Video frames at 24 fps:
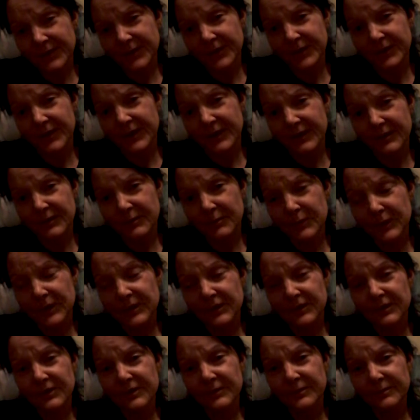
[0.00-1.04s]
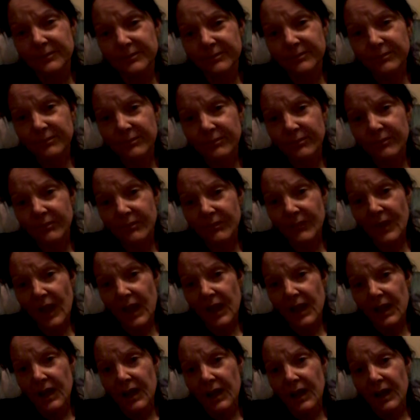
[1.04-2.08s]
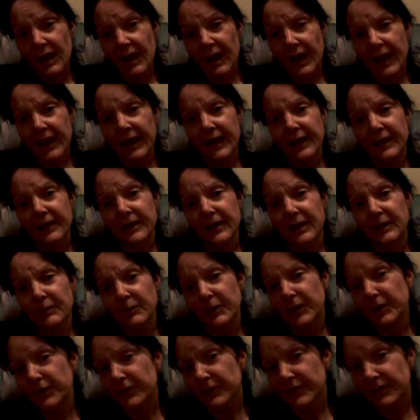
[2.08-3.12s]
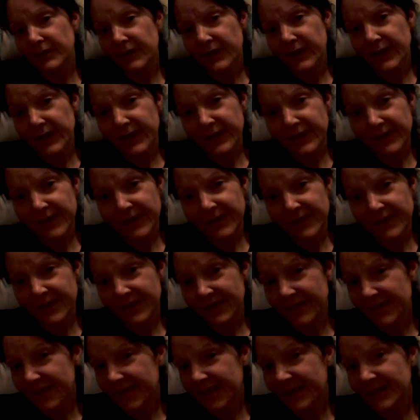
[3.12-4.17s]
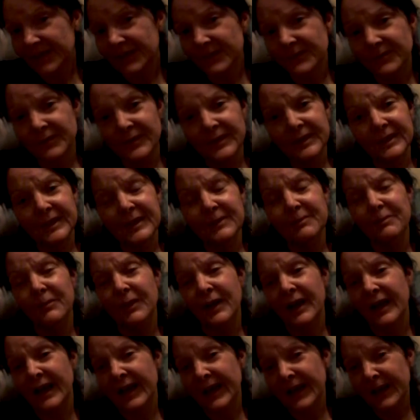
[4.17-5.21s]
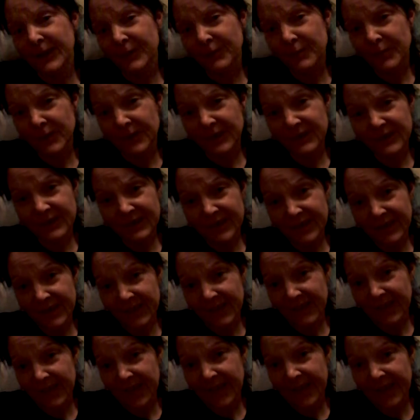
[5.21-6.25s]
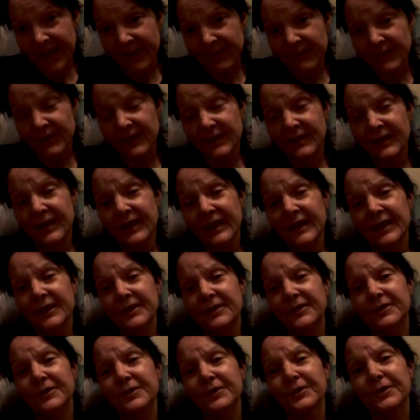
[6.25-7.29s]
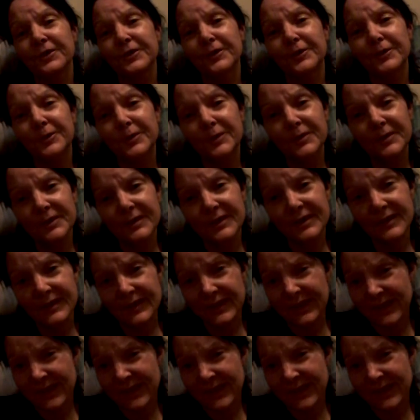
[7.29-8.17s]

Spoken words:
Christmas. And I'm here to tell you, it's a very bad birthday to have. The days are short